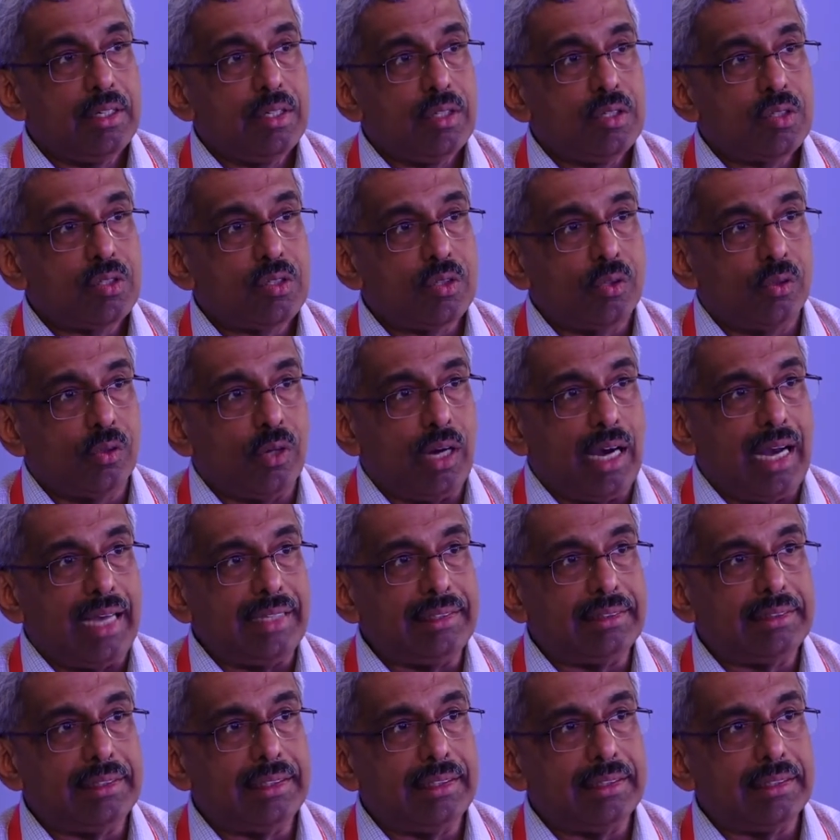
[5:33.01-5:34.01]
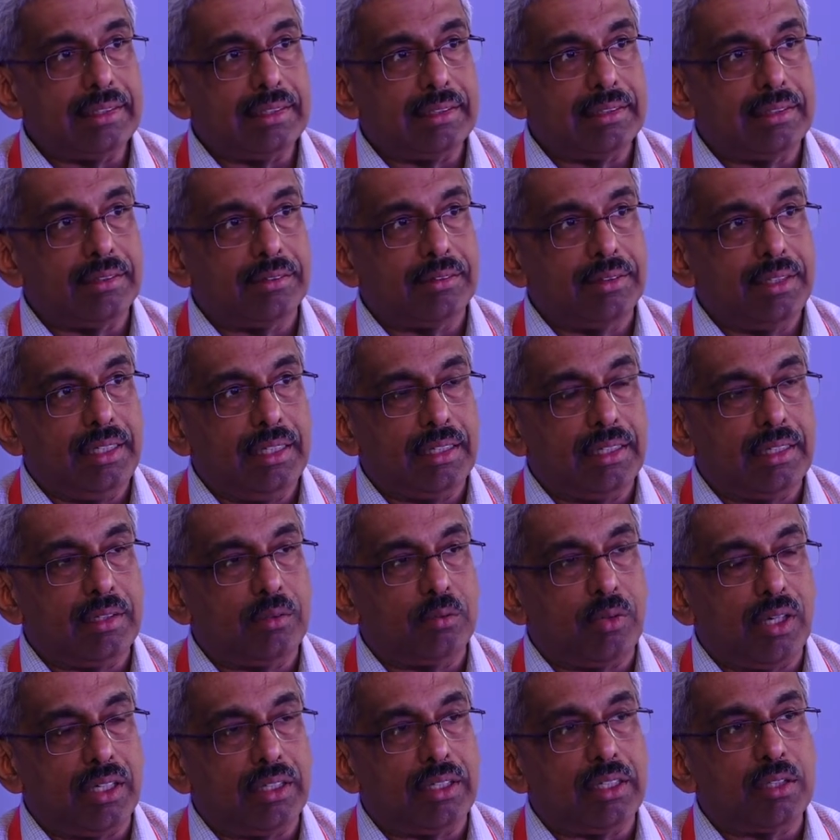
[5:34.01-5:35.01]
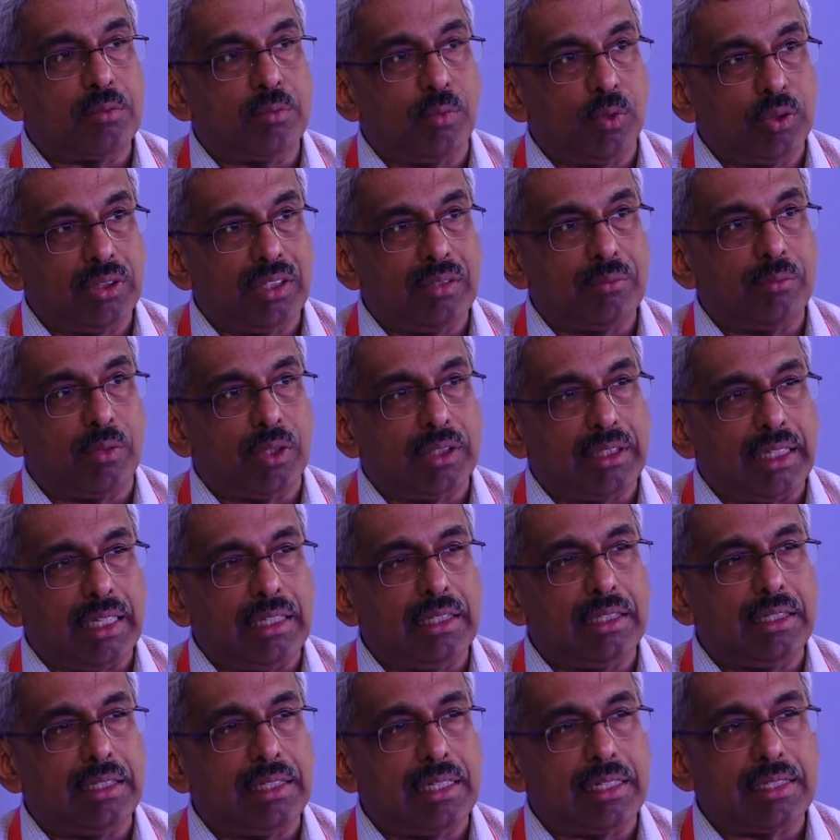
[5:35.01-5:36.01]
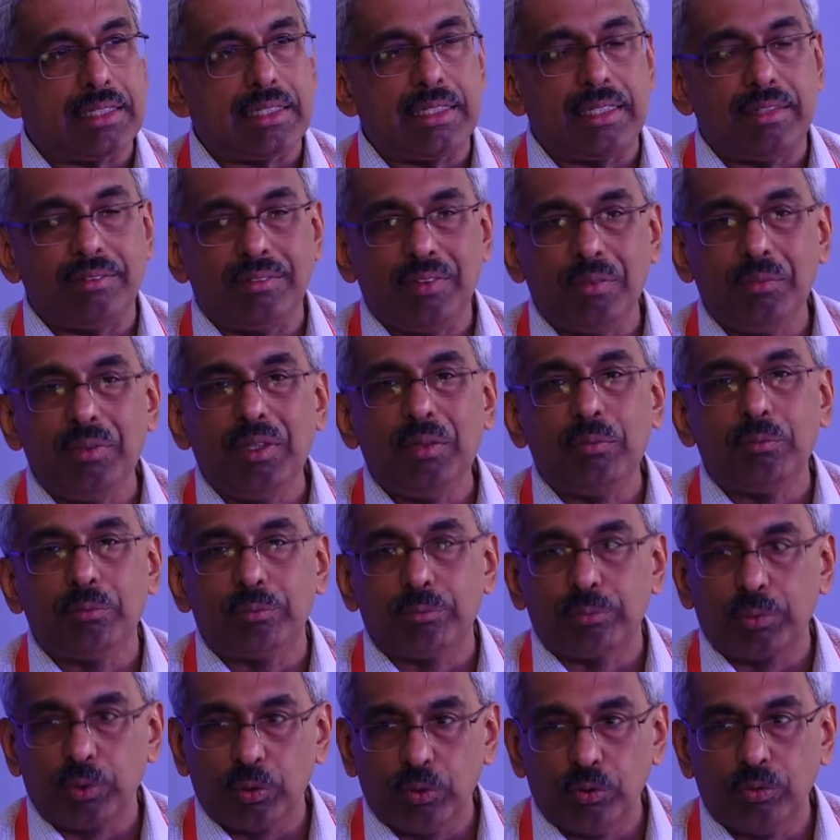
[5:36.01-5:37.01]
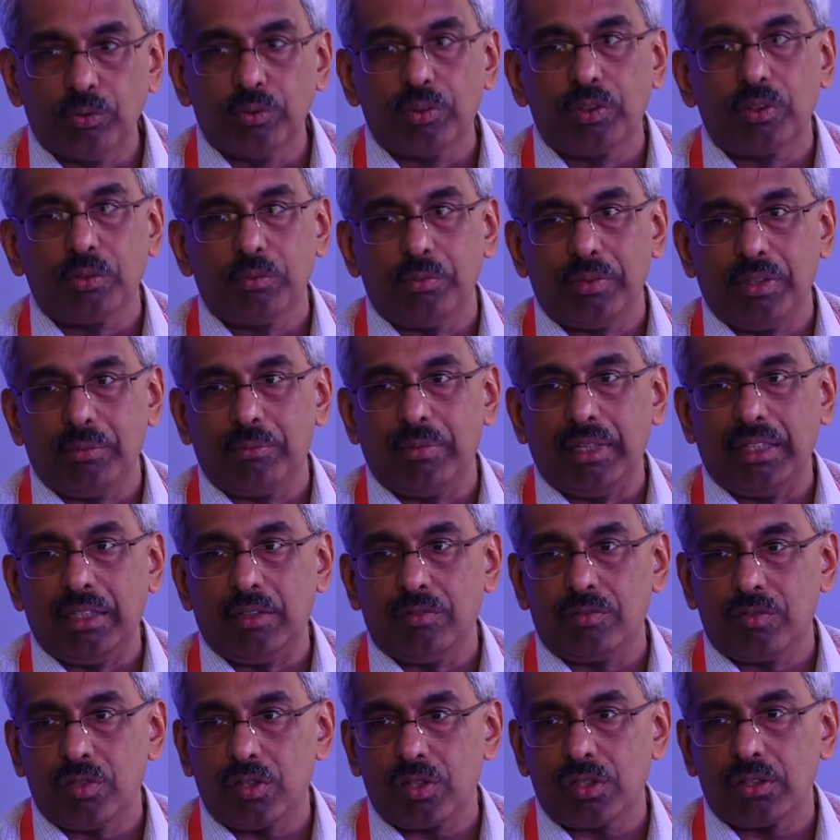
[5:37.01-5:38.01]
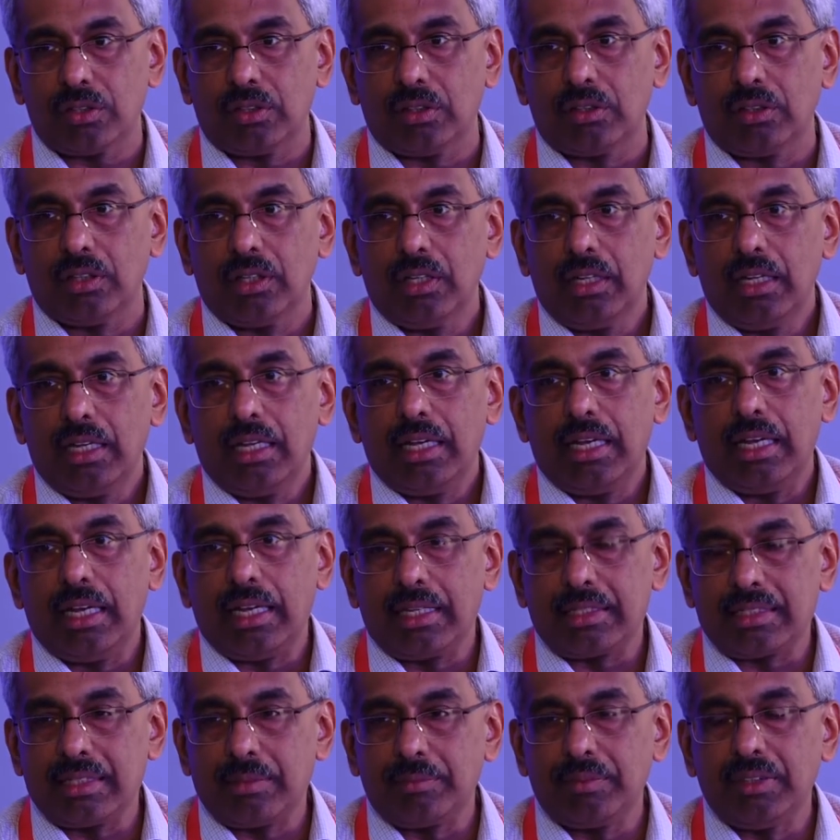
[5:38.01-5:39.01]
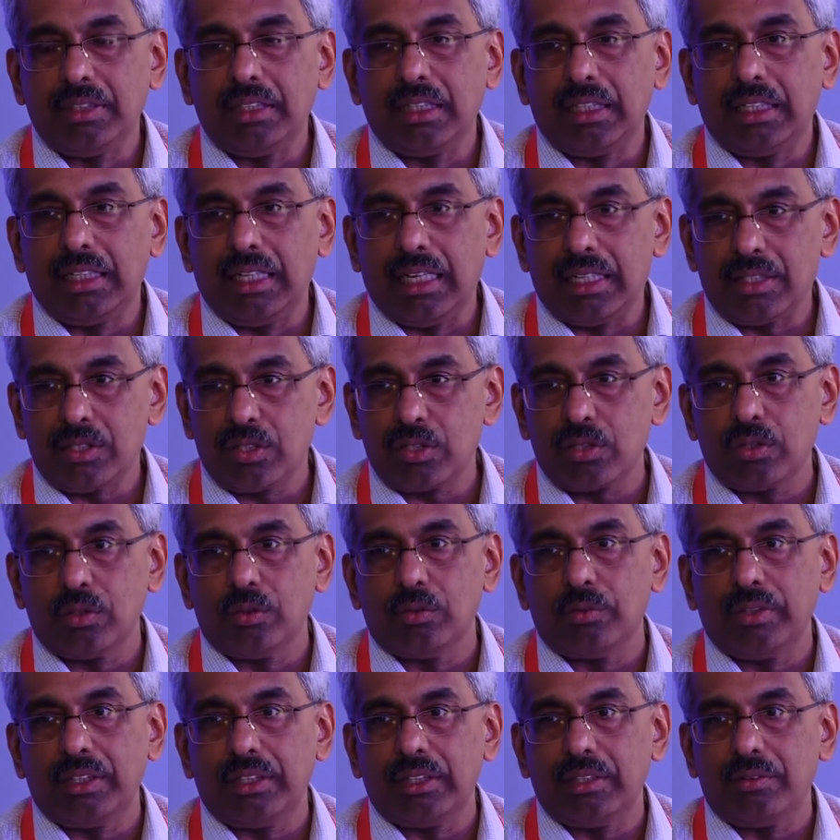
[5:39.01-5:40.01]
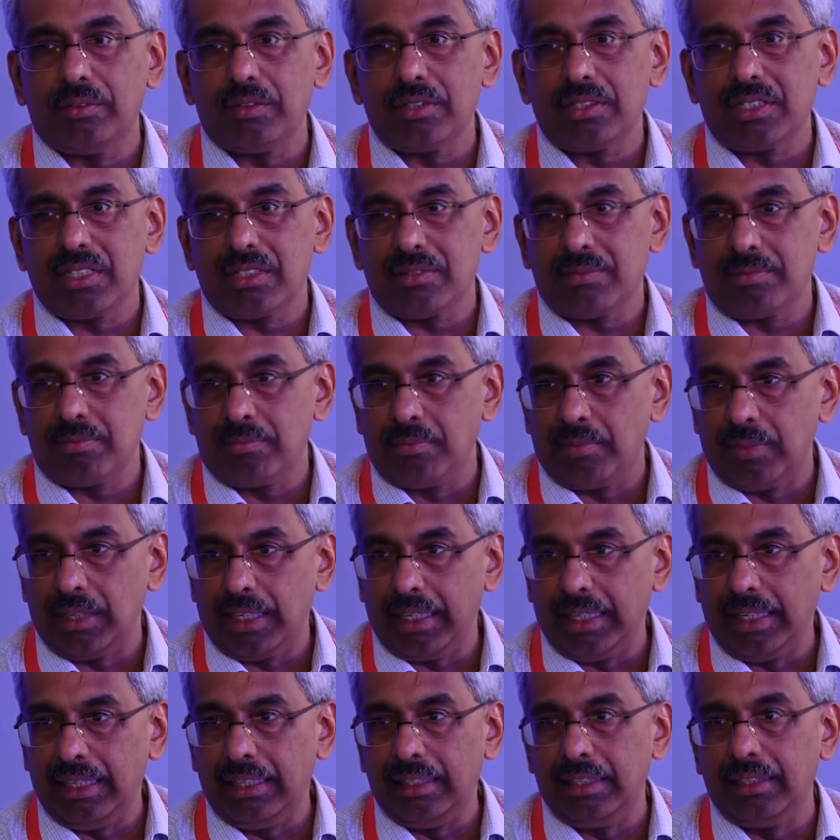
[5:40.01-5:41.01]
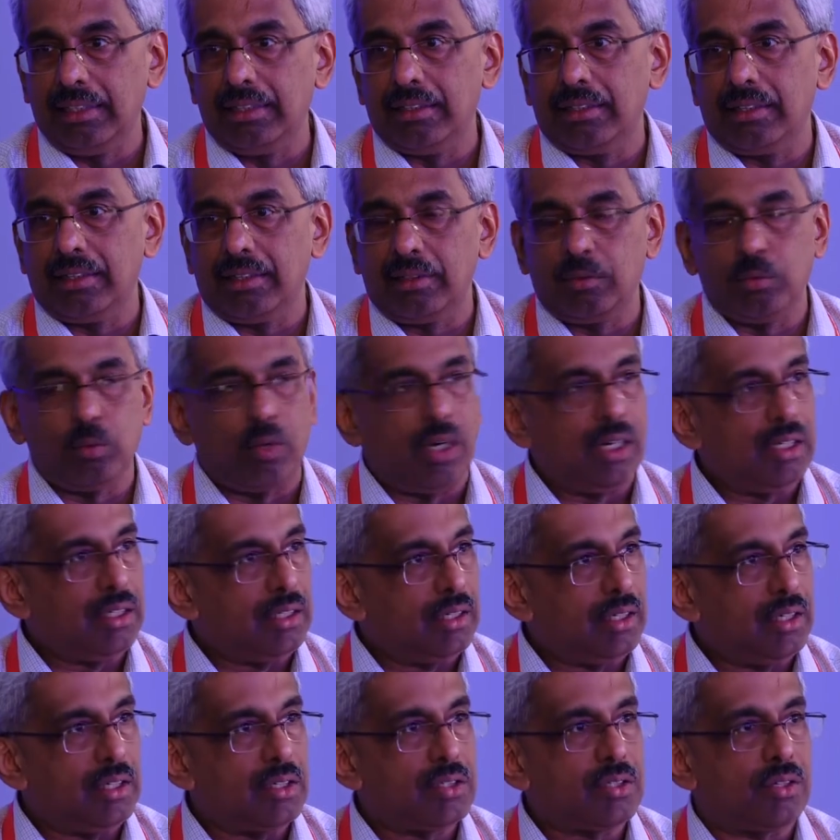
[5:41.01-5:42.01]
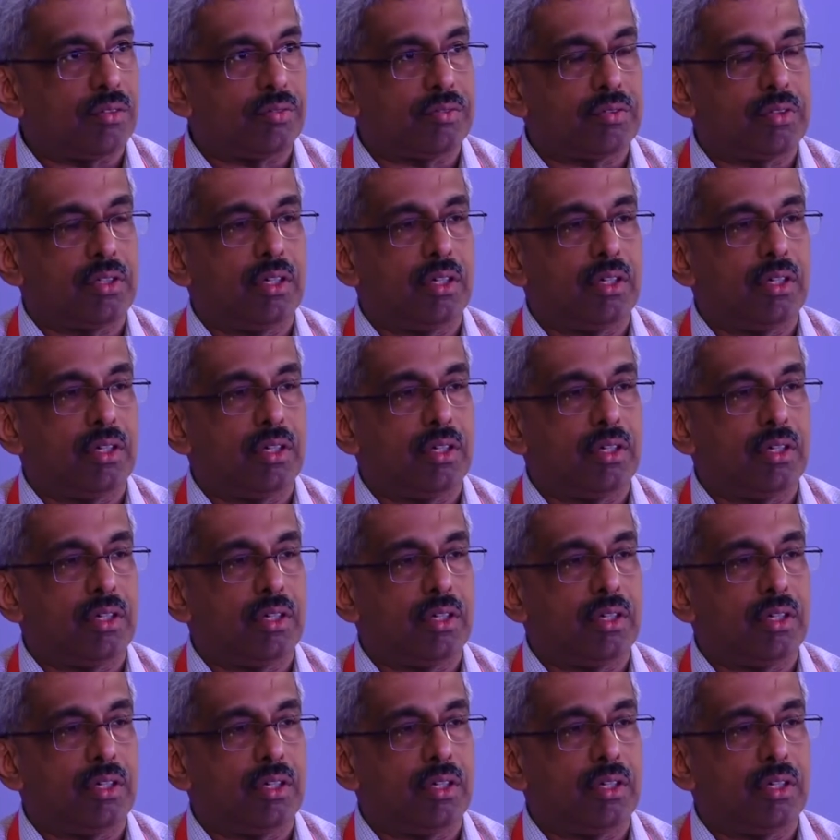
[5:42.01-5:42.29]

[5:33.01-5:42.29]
So I think that the real advantage, more than mortality, has never been proved to be beneficial except in the gusto where there was a mild advantage of